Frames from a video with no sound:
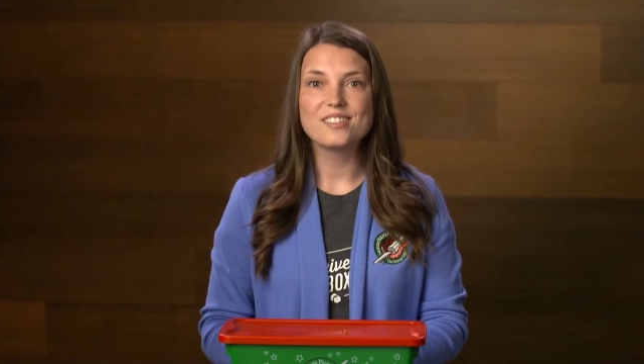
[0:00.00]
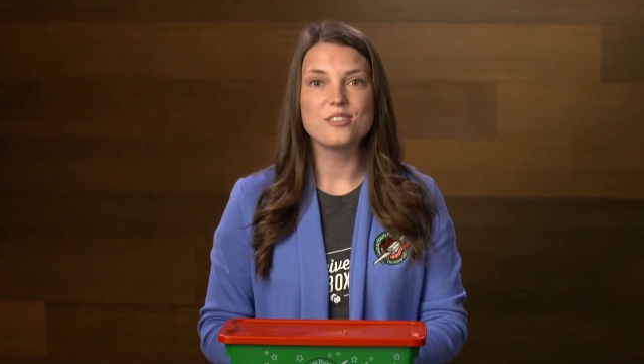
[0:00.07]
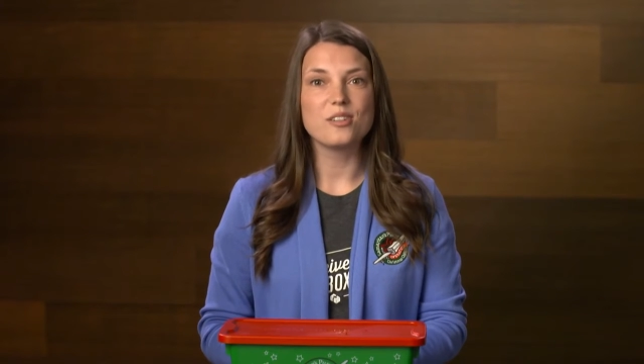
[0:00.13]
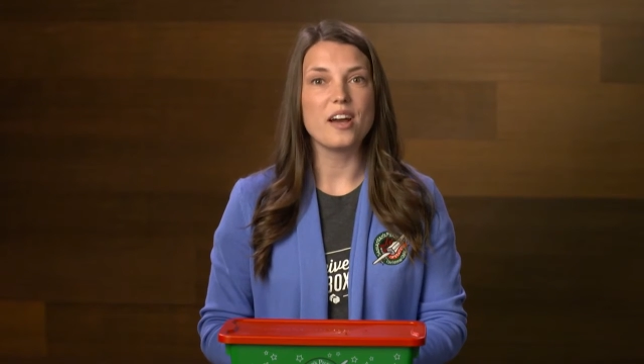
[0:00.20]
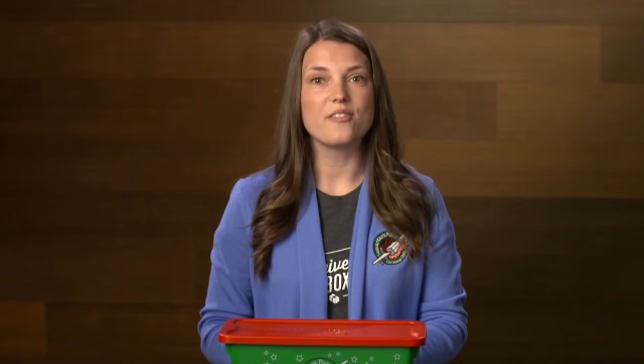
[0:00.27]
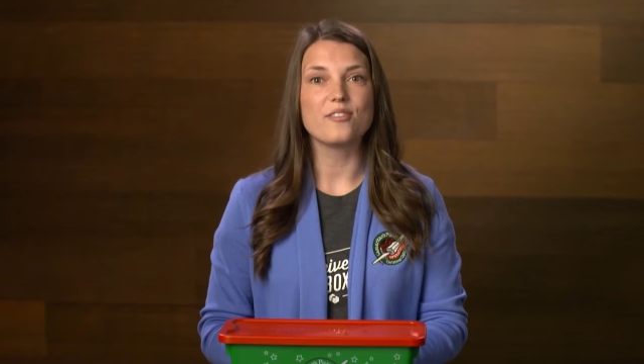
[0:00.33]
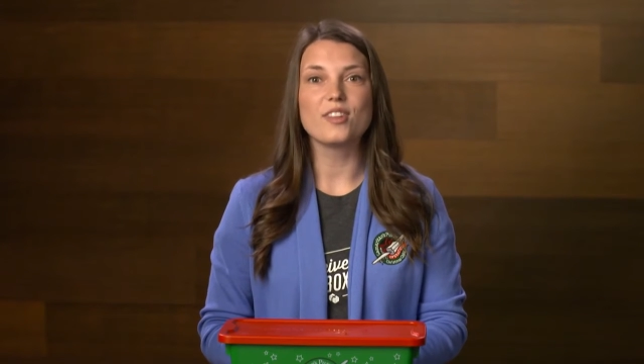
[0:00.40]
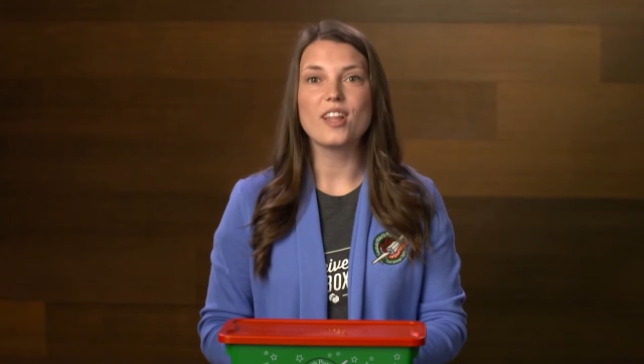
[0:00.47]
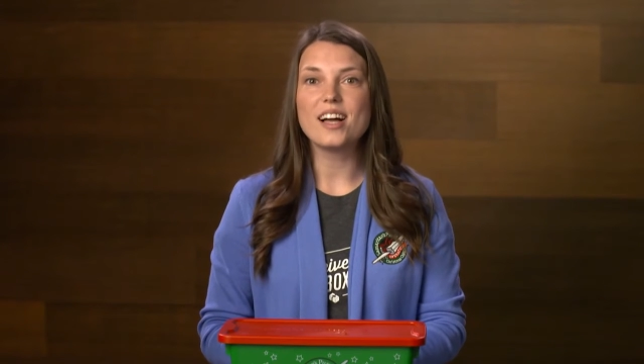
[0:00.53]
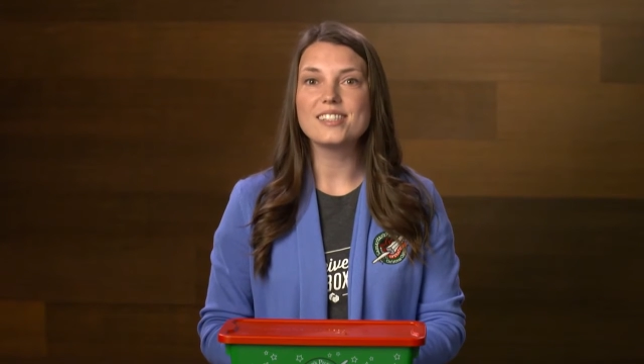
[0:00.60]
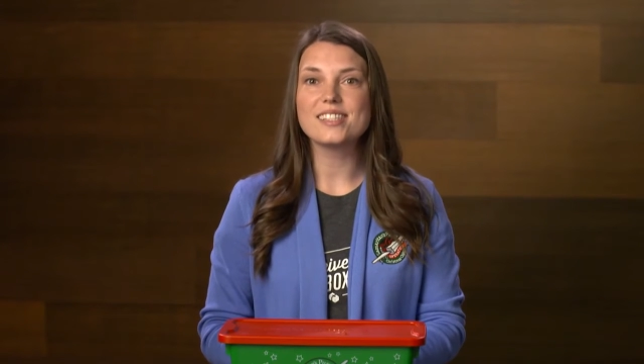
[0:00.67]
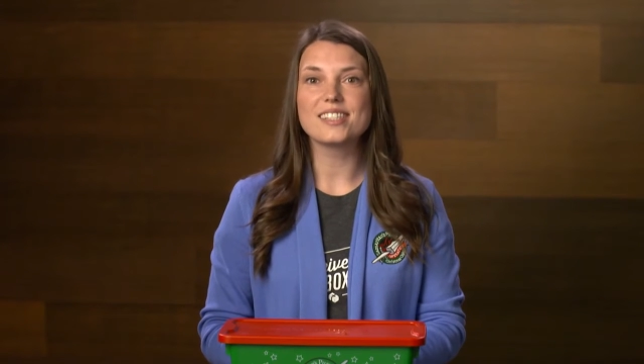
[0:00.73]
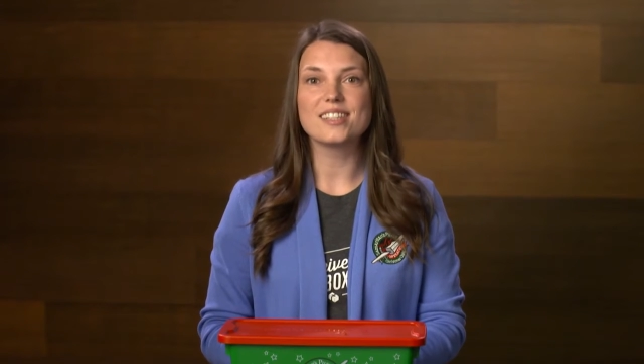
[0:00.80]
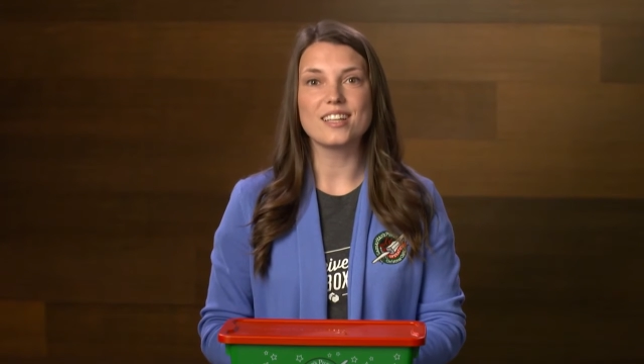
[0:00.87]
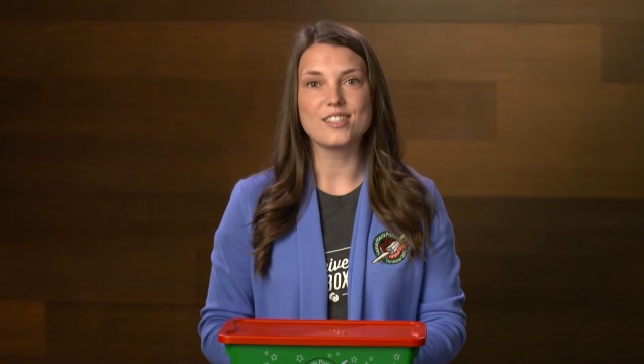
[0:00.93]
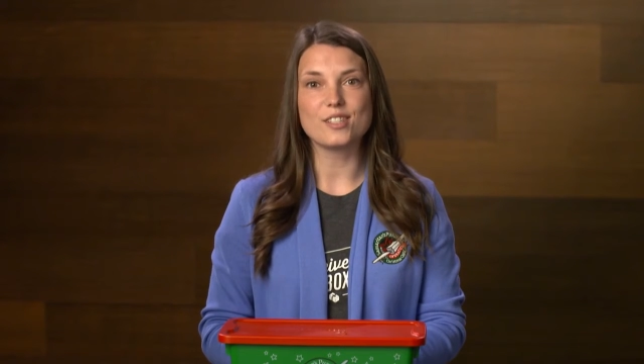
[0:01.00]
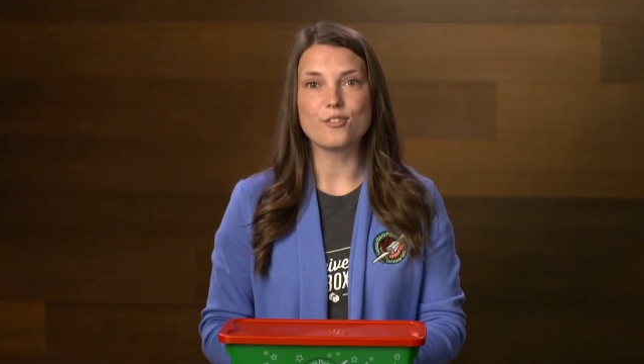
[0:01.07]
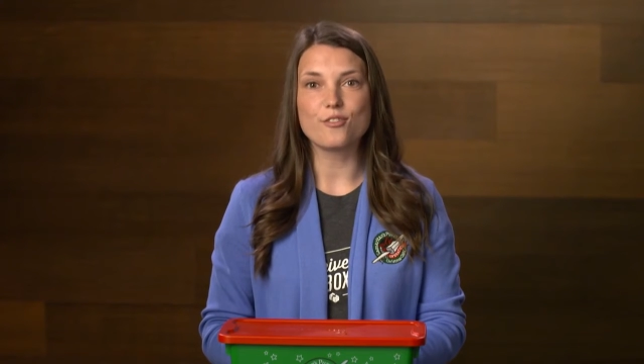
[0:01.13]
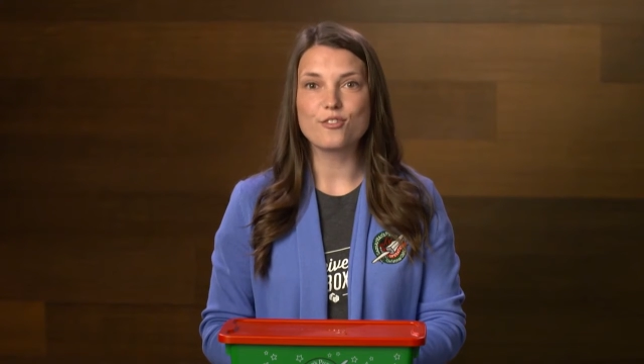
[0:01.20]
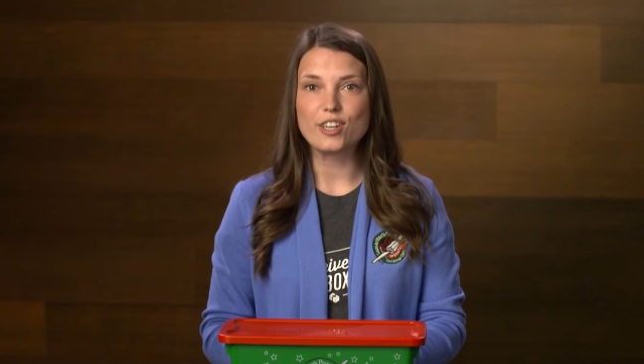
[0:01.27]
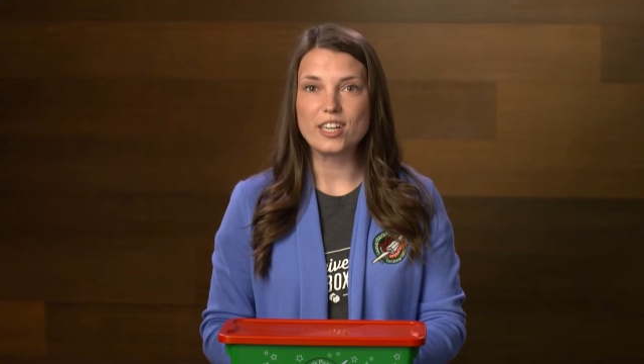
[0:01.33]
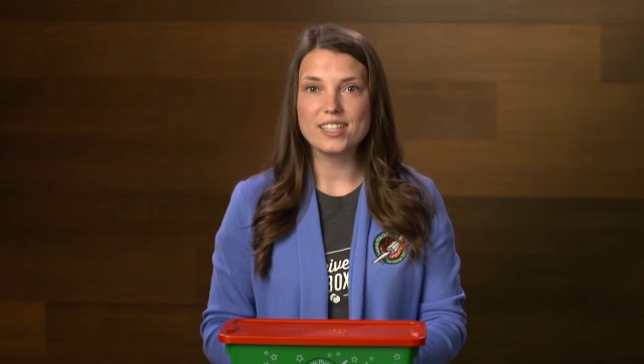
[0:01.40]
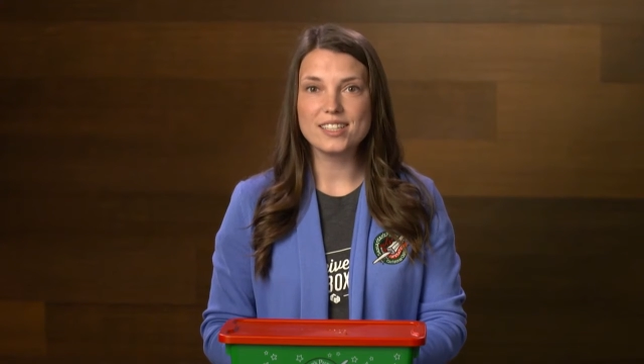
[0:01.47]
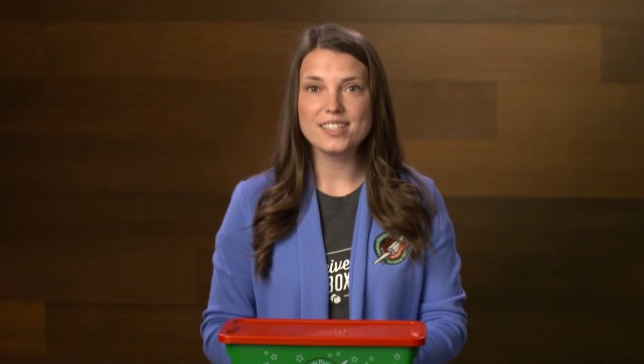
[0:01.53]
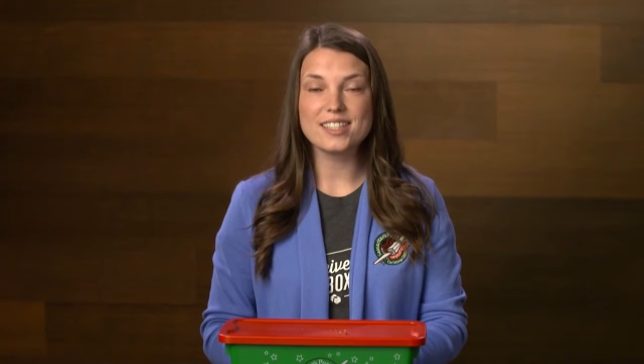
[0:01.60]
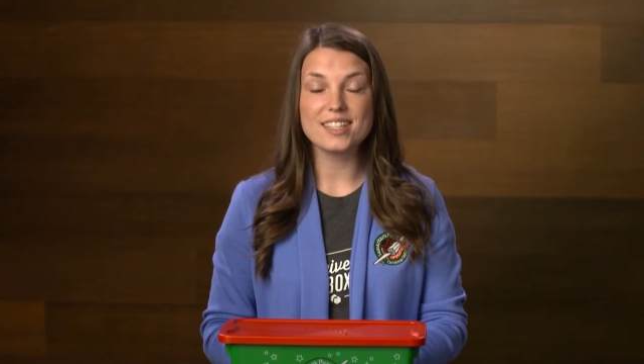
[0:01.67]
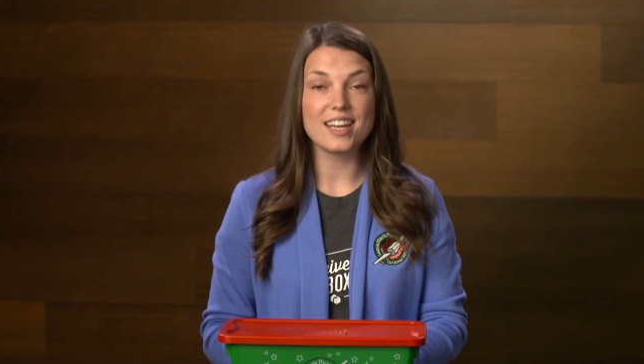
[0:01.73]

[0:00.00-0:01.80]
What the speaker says: to have lots and lots of friends